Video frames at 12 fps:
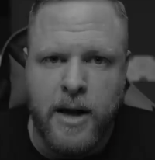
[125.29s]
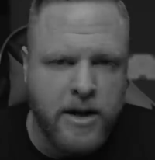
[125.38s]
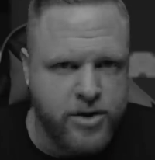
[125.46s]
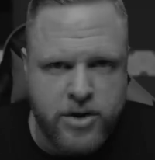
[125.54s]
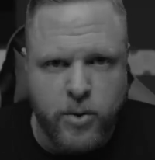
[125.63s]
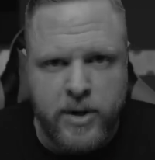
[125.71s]

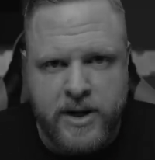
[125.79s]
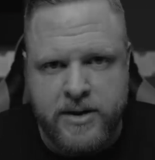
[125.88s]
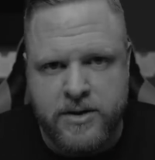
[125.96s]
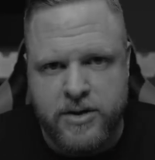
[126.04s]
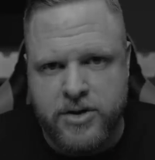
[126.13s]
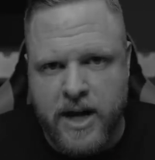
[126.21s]
Not sure what he's
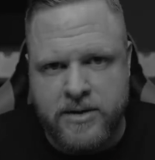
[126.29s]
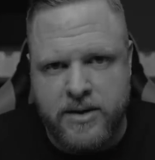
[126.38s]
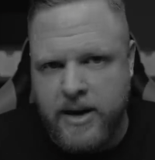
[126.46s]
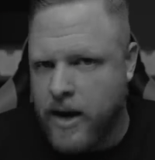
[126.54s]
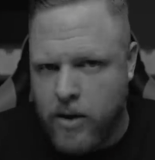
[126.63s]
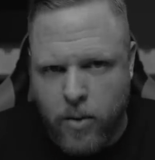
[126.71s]

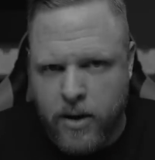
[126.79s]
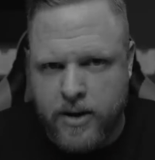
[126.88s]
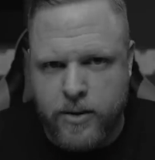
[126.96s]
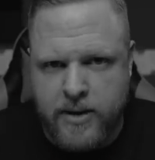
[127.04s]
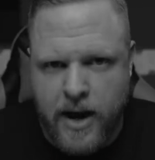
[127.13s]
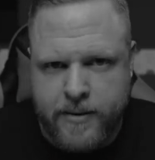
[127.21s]
suggesting. I don't want to
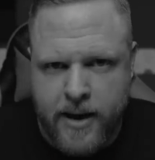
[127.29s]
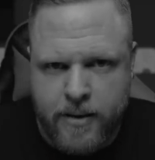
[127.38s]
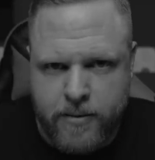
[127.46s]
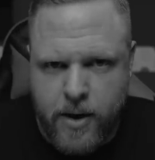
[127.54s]
go down that